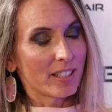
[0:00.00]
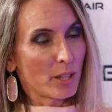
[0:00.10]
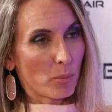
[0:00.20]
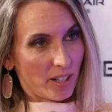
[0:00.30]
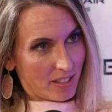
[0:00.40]
is
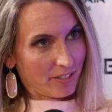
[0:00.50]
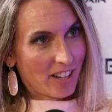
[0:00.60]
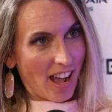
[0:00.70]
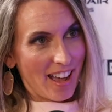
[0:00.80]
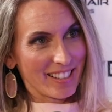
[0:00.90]
The Prince of
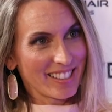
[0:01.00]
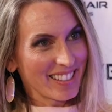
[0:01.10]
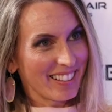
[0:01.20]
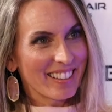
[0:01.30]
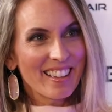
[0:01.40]

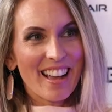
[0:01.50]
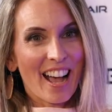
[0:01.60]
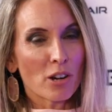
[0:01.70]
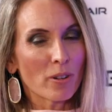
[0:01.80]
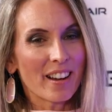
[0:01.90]
Tides.
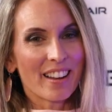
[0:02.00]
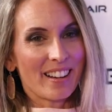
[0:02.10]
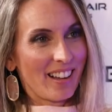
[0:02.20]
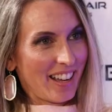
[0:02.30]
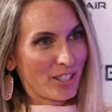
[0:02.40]
I read it
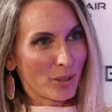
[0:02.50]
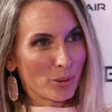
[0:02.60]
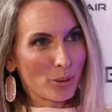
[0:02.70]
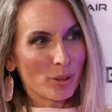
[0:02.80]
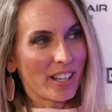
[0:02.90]
in high
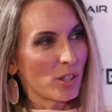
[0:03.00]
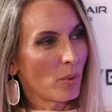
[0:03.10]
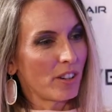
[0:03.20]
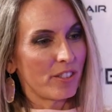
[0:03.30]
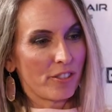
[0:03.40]
school. It's
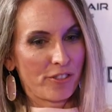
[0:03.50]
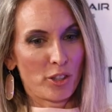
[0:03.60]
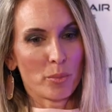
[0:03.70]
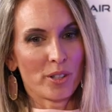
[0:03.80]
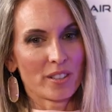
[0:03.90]
one of the
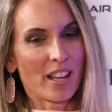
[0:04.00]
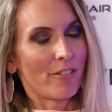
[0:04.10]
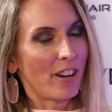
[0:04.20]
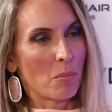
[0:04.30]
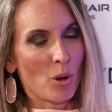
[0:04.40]
few books
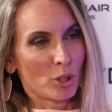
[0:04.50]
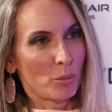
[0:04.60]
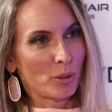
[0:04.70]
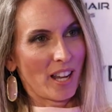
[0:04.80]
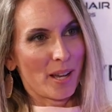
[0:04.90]
I've read
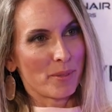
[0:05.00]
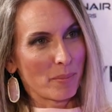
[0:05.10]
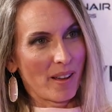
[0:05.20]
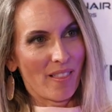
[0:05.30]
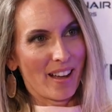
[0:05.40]
multiple times
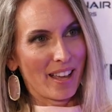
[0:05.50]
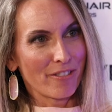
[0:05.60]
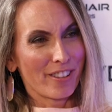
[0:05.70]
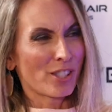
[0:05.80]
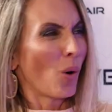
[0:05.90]
in my
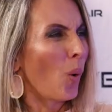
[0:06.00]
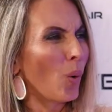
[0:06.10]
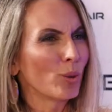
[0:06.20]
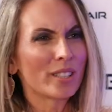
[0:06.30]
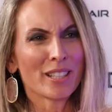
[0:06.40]
life. It's
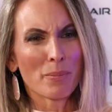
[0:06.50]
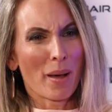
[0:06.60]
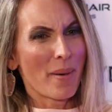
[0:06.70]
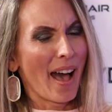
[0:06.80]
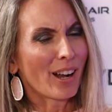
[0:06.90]
old. It's
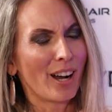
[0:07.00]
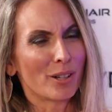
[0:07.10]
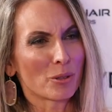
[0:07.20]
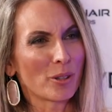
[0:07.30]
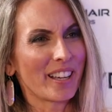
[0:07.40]
by Pat
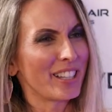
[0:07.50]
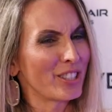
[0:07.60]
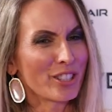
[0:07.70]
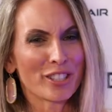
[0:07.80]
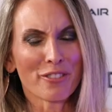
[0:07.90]
Conroy.
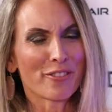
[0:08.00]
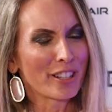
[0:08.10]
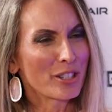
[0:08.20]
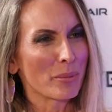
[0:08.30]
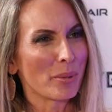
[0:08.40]
It's just a
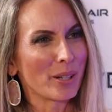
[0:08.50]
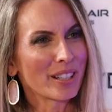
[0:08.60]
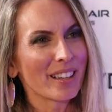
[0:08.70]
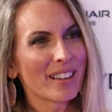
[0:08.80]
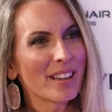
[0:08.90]
fiction
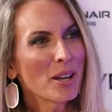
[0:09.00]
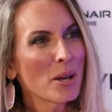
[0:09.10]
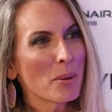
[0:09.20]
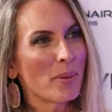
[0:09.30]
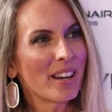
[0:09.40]
book,
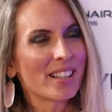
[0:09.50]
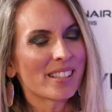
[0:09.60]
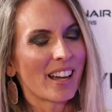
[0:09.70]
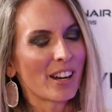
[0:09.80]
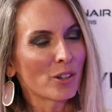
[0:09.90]
but
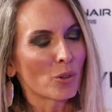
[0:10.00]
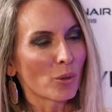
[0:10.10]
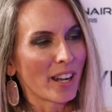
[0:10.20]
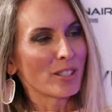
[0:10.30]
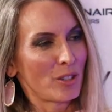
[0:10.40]
it's got a
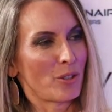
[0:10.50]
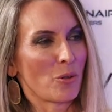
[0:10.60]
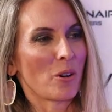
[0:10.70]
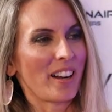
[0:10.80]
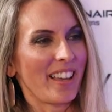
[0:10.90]
great
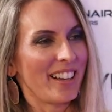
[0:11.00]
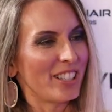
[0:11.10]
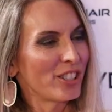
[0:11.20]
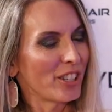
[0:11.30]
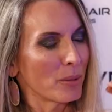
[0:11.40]
story, and
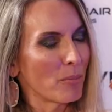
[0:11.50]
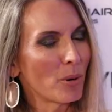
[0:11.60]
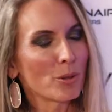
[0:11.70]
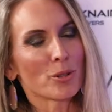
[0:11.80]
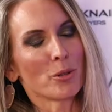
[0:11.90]
it just
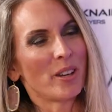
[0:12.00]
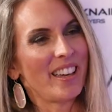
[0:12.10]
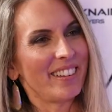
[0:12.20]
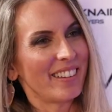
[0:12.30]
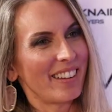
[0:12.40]
pulls you
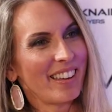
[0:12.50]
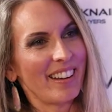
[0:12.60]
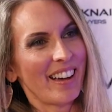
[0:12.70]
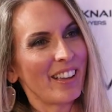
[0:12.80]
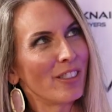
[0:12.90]
in,
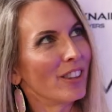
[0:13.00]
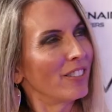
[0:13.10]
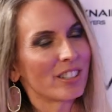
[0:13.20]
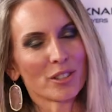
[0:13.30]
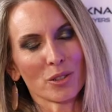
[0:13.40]
and I
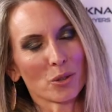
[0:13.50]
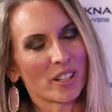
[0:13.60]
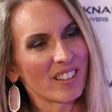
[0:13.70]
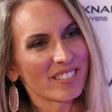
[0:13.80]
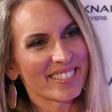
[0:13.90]
love a good story.